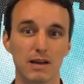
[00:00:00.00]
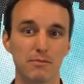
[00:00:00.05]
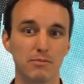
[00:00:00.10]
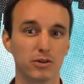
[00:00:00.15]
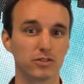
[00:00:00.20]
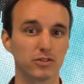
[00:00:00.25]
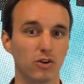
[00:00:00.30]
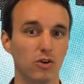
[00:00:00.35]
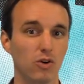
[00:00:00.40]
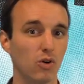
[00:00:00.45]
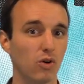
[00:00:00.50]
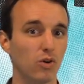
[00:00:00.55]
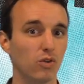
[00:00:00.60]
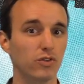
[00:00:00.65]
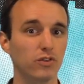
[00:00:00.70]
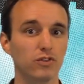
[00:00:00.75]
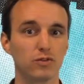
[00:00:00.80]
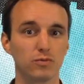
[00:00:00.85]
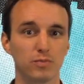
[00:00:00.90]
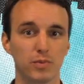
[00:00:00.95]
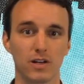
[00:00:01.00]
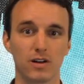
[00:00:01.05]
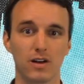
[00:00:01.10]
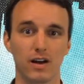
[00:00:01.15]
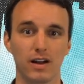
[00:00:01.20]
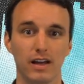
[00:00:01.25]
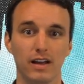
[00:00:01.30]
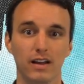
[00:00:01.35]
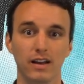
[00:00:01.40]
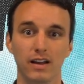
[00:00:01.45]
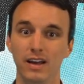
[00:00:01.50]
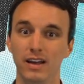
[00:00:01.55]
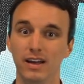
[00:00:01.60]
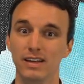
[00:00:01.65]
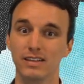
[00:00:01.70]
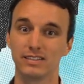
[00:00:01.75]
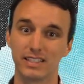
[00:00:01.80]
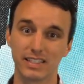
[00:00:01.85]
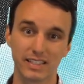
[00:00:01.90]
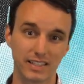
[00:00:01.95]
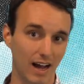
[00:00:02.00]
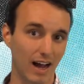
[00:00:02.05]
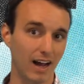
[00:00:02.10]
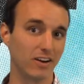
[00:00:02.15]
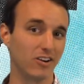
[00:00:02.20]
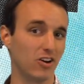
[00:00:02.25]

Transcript: it puts a whole new spin on it. See, God